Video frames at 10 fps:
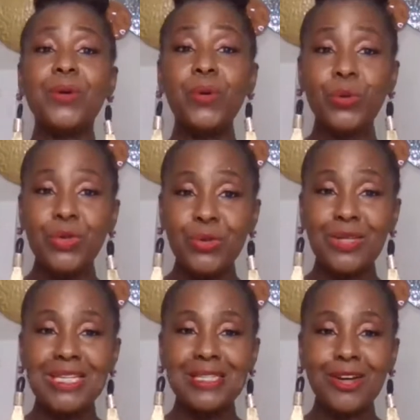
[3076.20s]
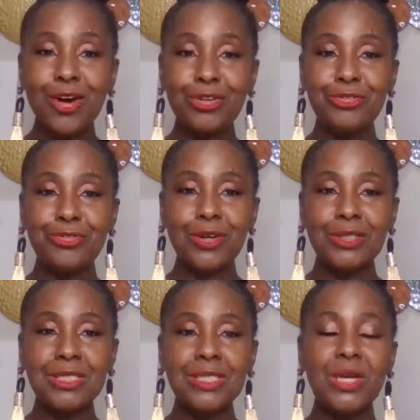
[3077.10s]
Who do you need to
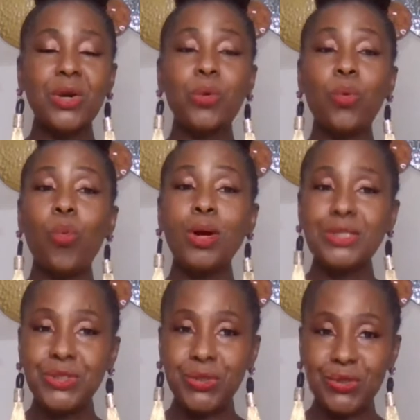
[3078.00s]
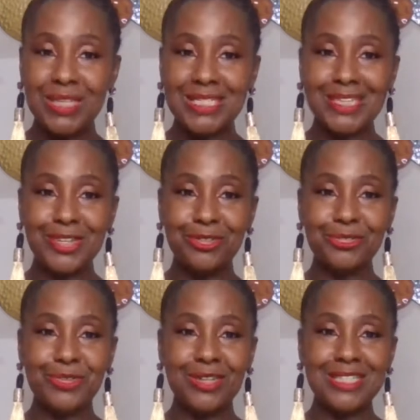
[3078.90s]
confront? What do you need to
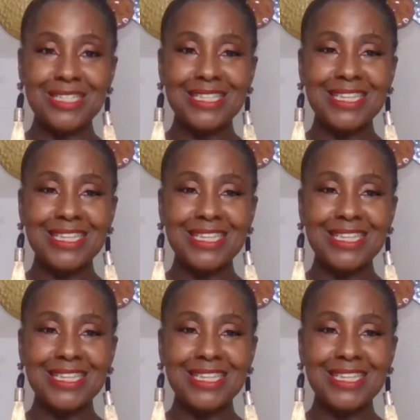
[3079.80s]
confront?